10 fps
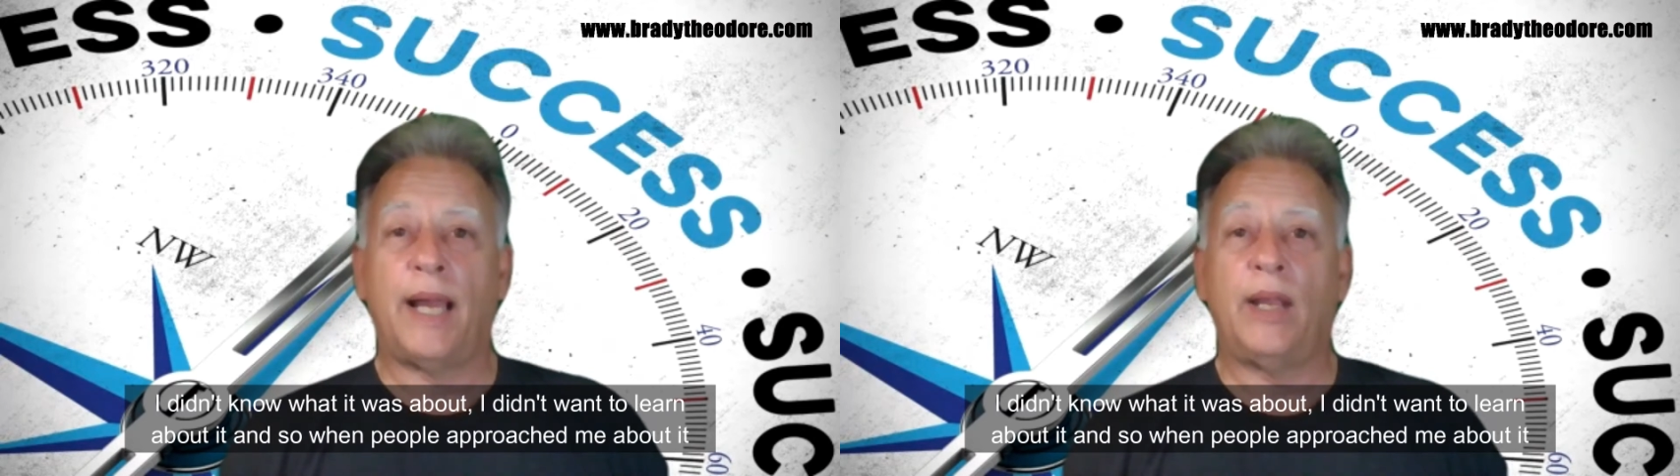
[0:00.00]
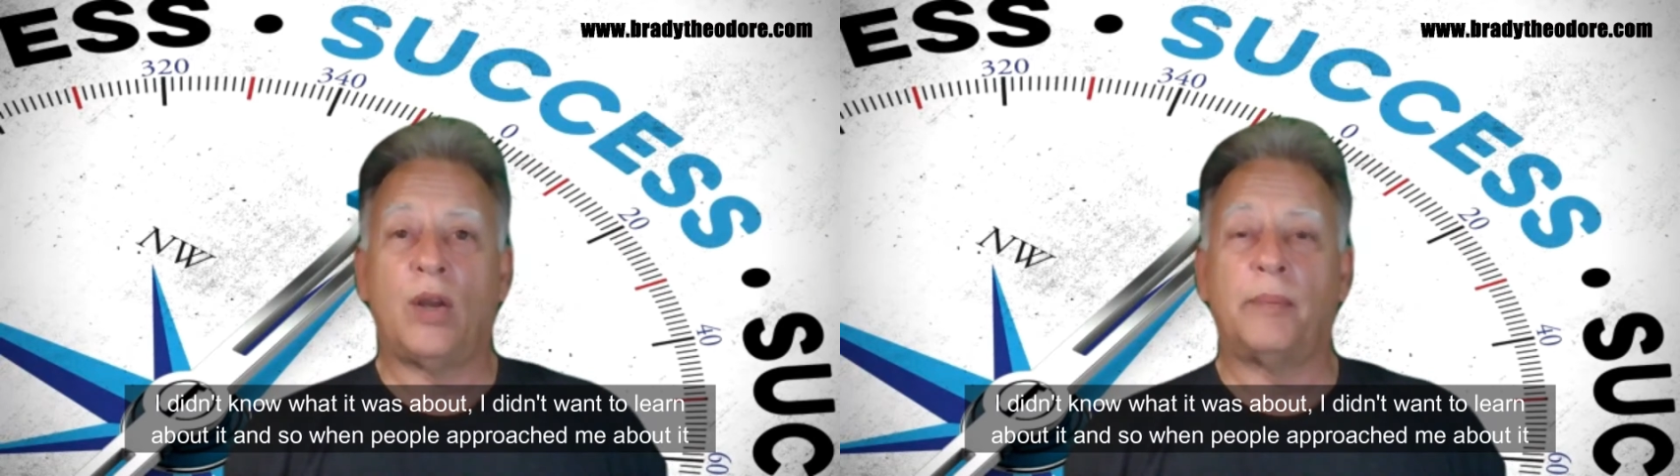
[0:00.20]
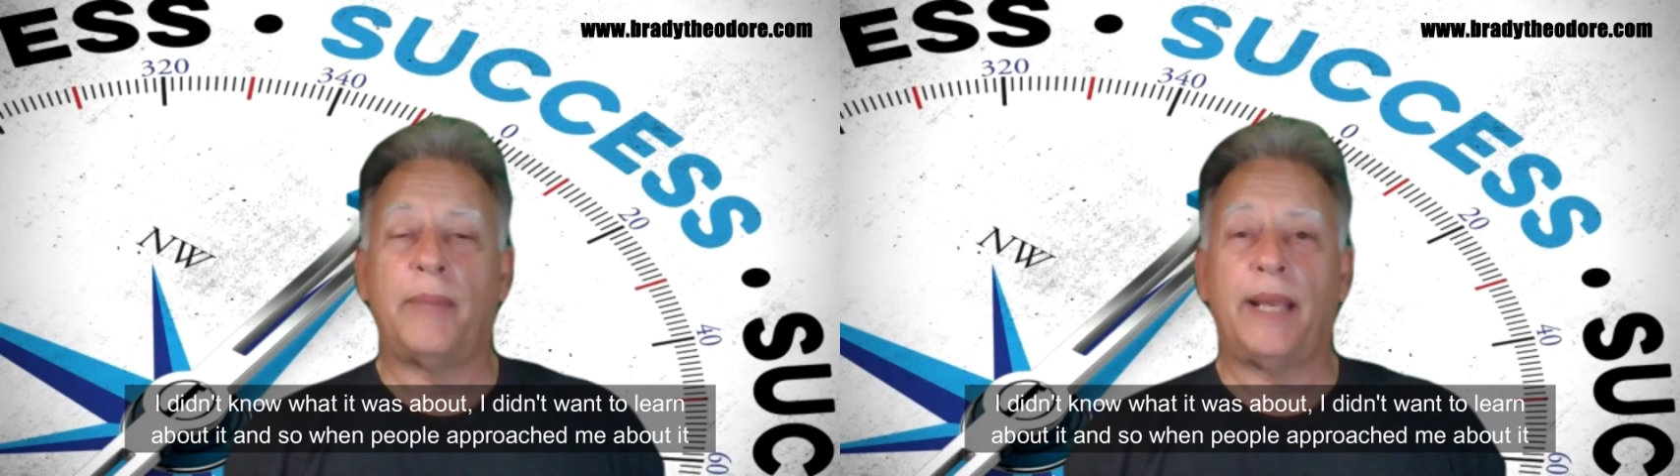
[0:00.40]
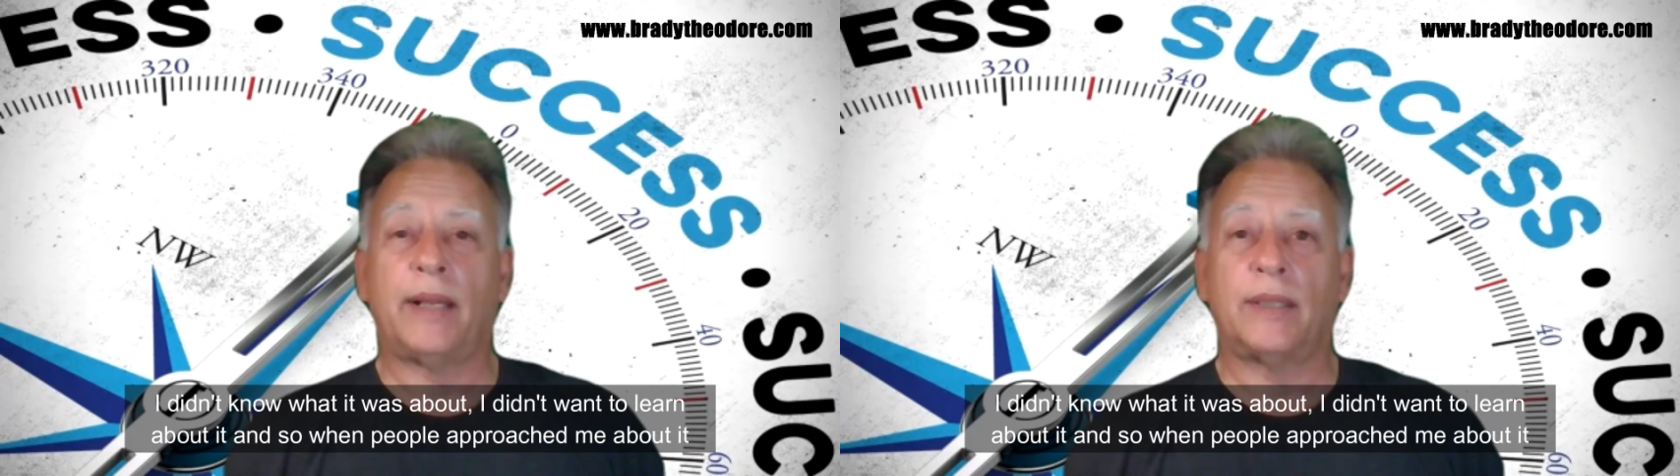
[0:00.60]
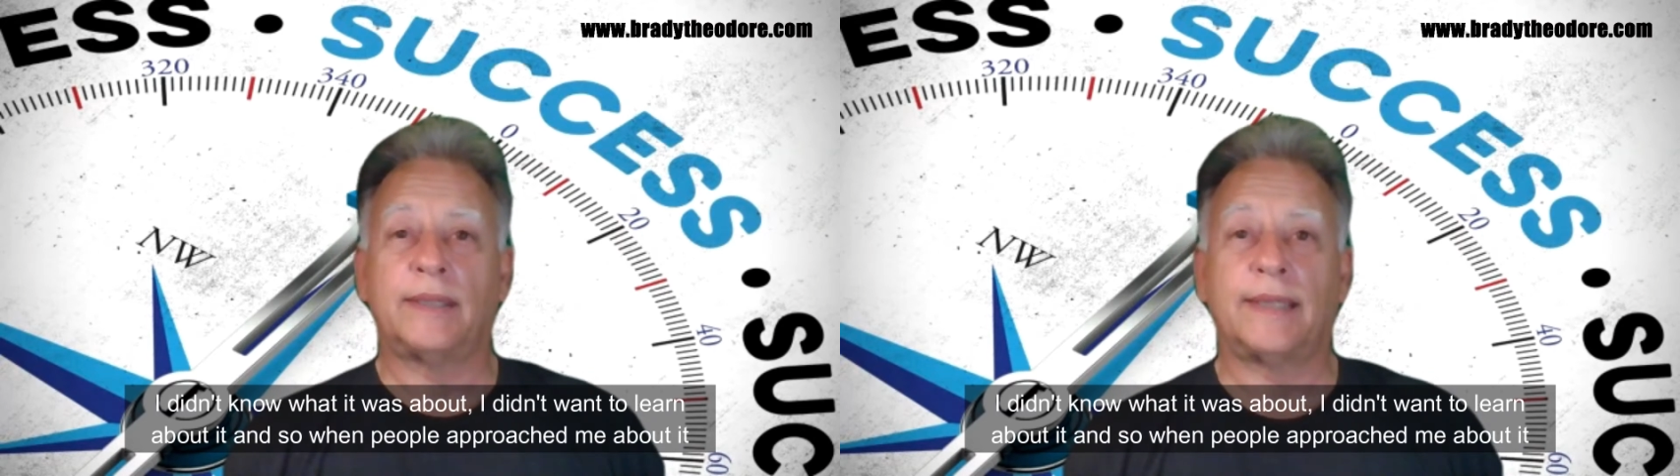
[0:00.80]
I
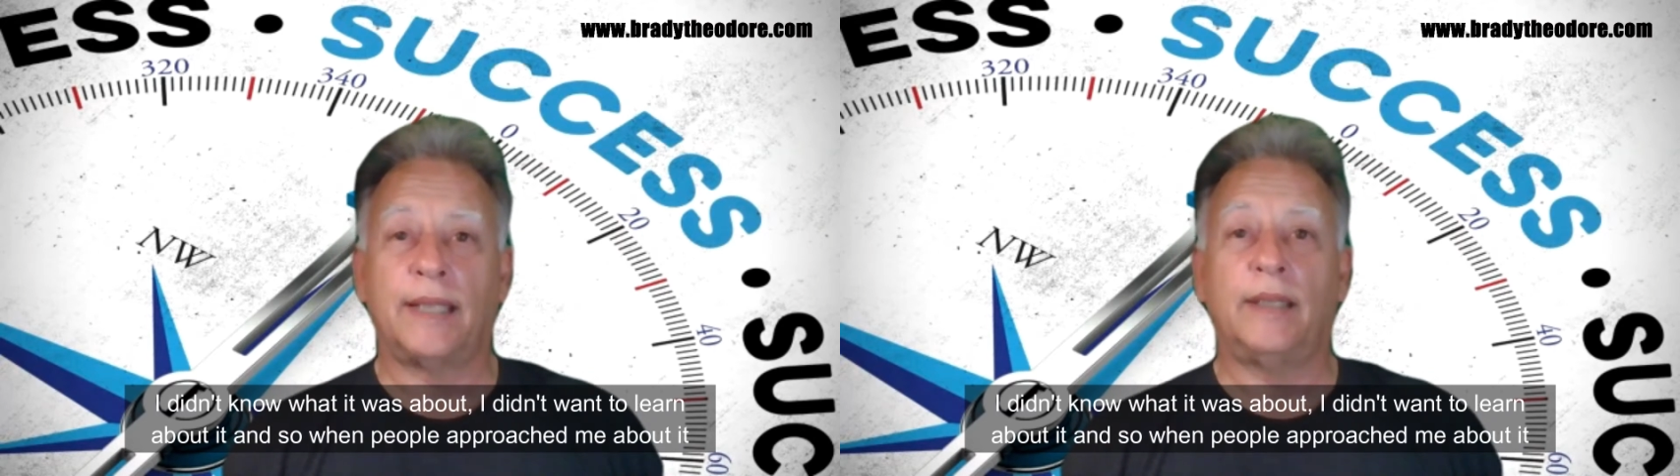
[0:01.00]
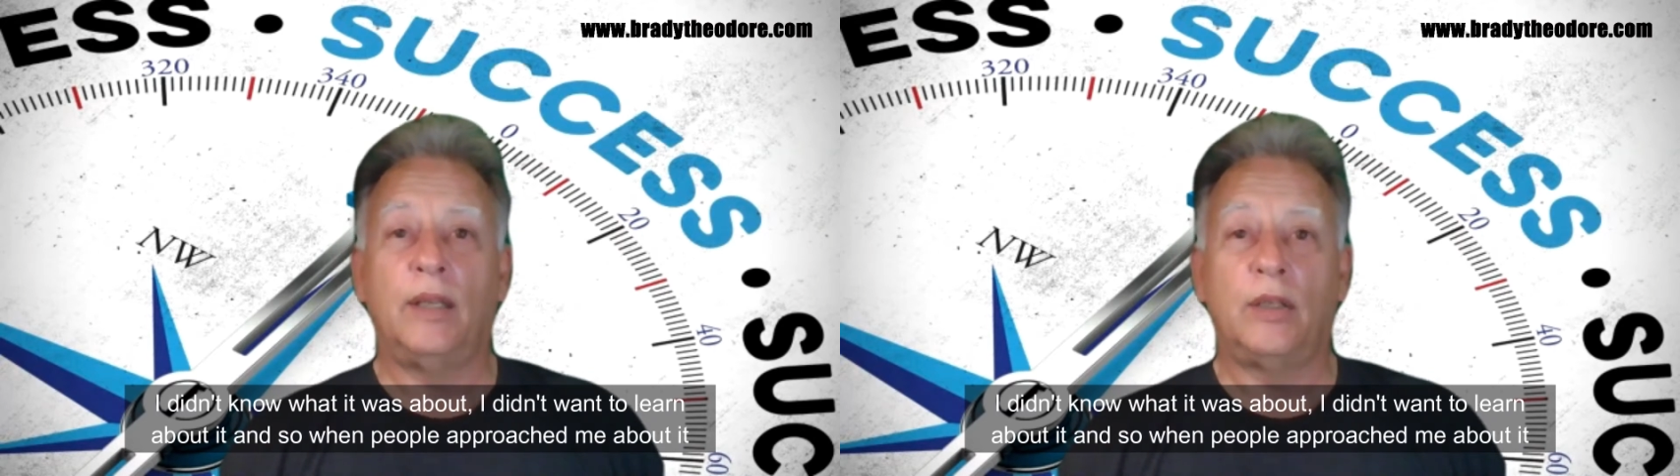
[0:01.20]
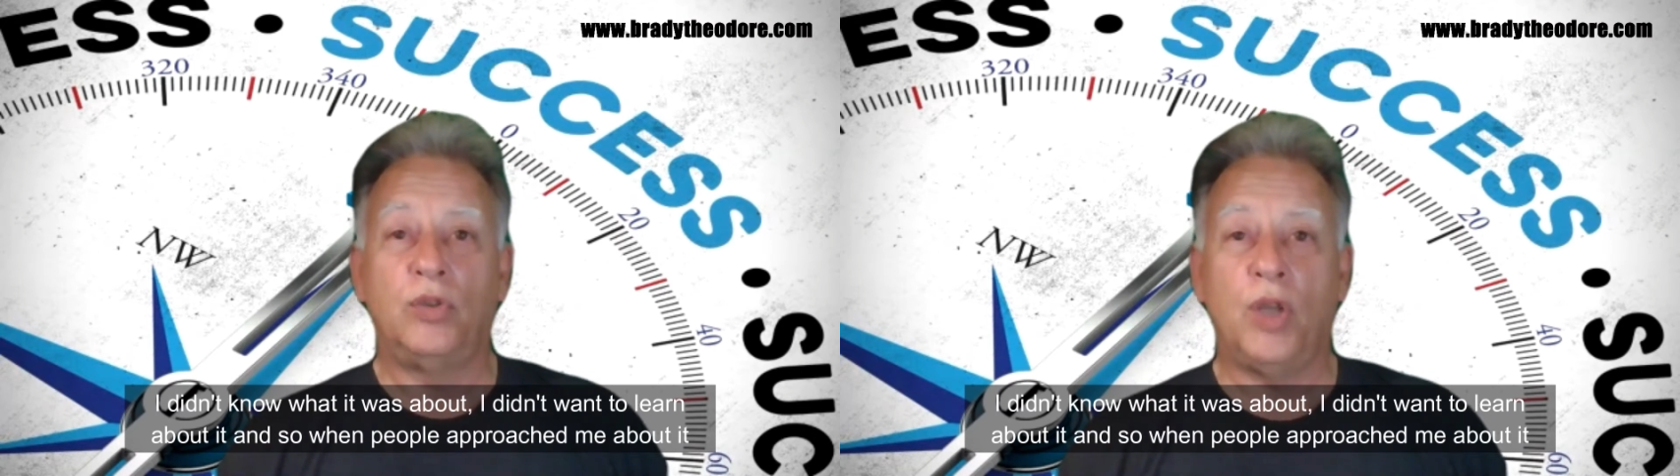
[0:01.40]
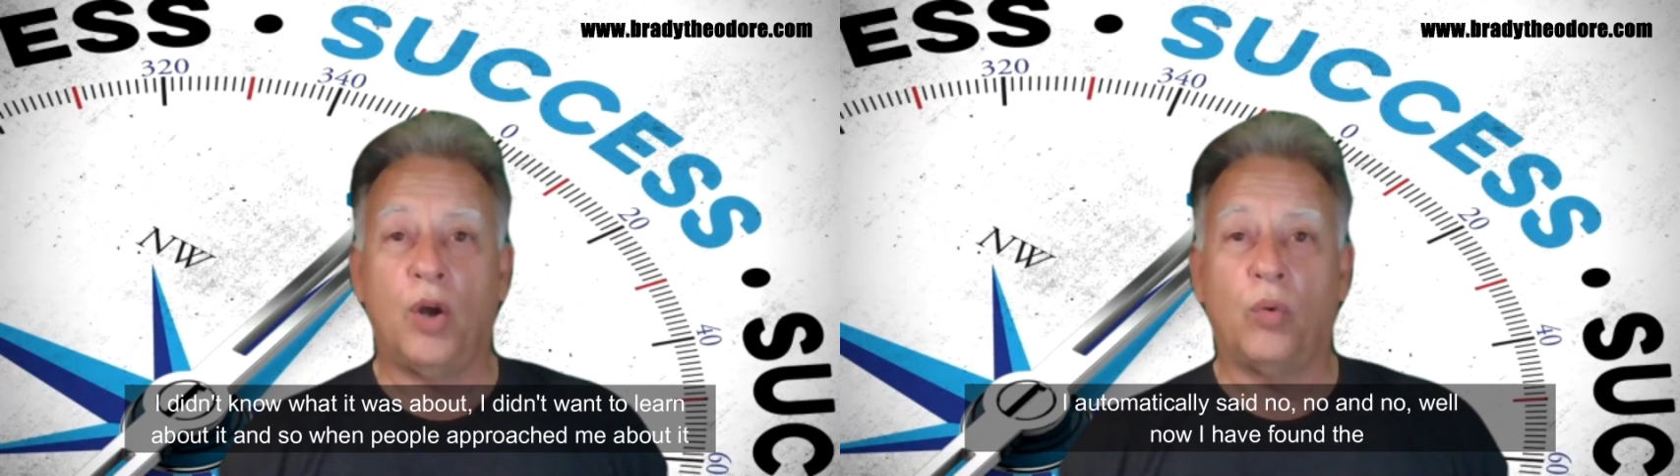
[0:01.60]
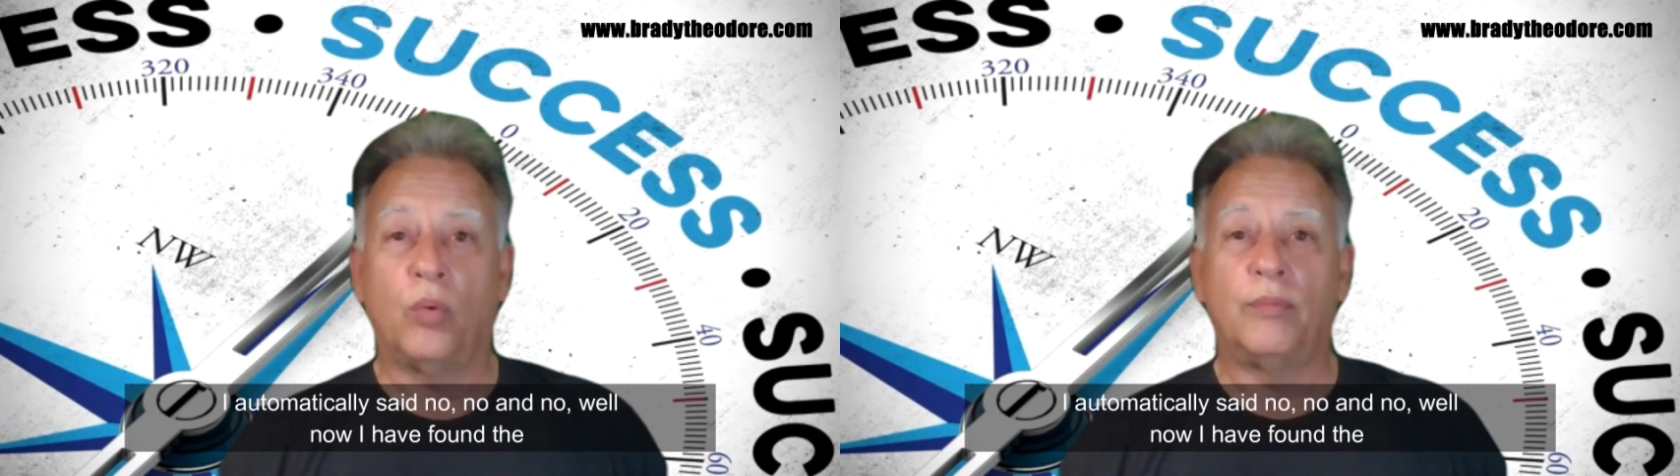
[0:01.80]
automatically said
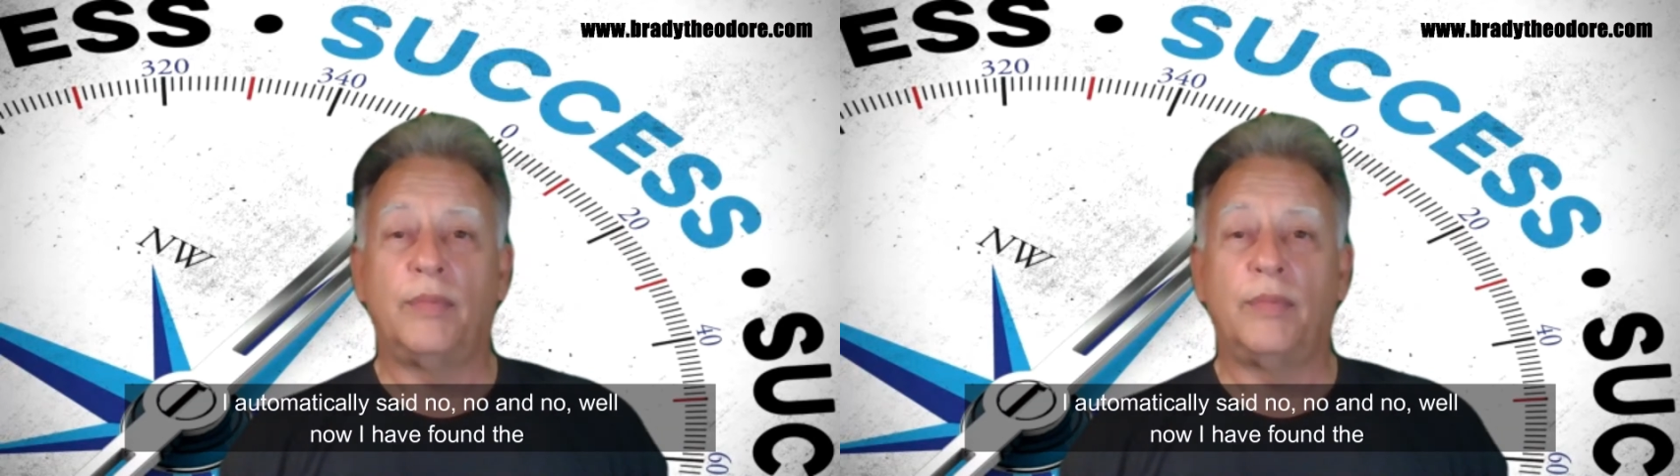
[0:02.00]
no,